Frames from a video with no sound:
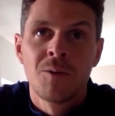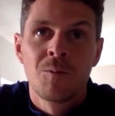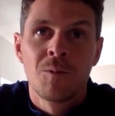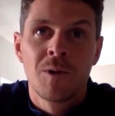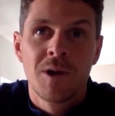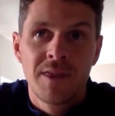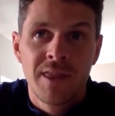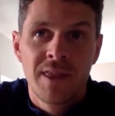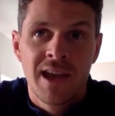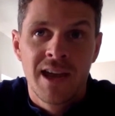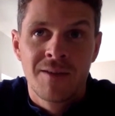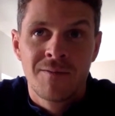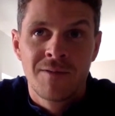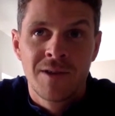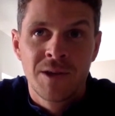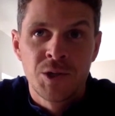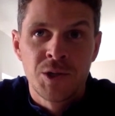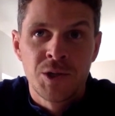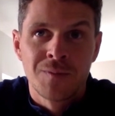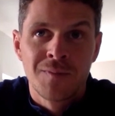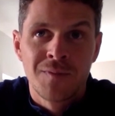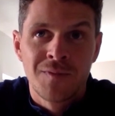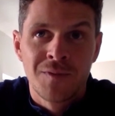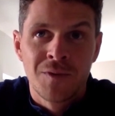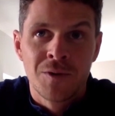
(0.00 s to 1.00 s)
what their
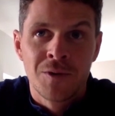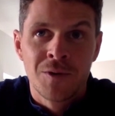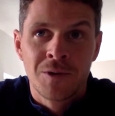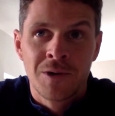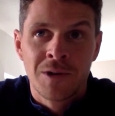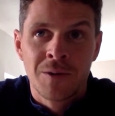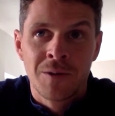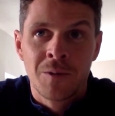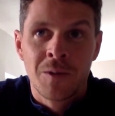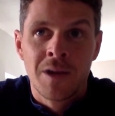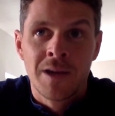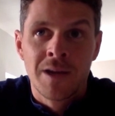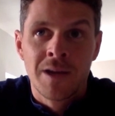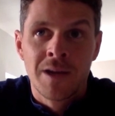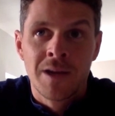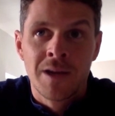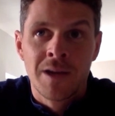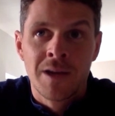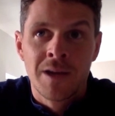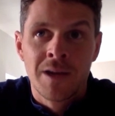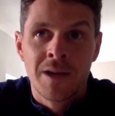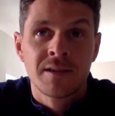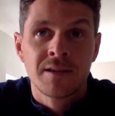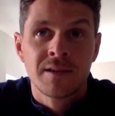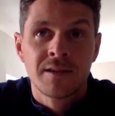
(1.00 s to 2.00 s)
vision for it
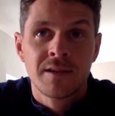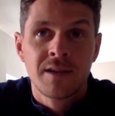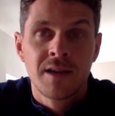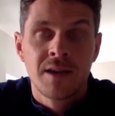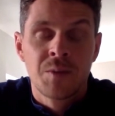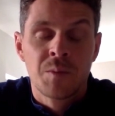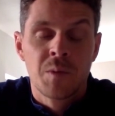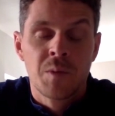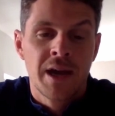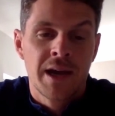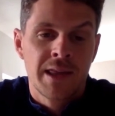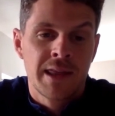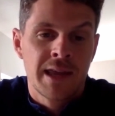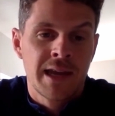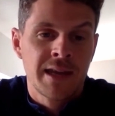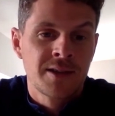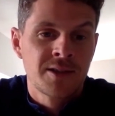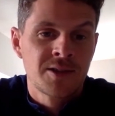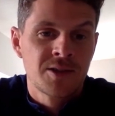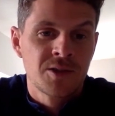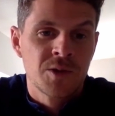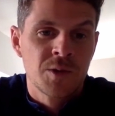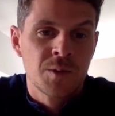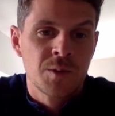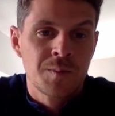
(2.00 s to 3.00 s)
was, and where they
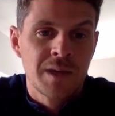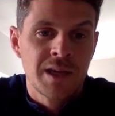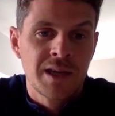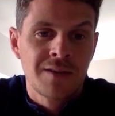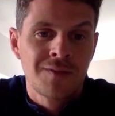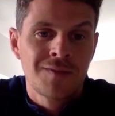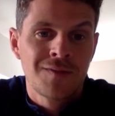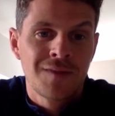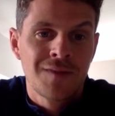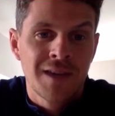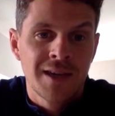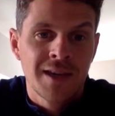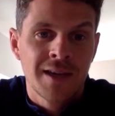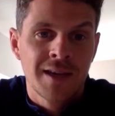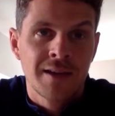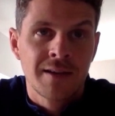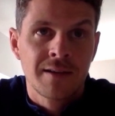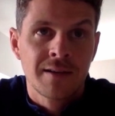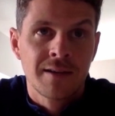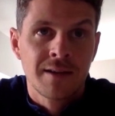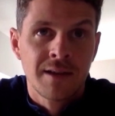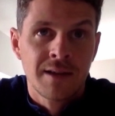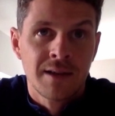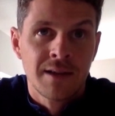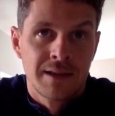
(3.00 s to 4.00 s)
saw me
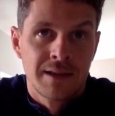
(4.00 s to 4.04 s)
fitting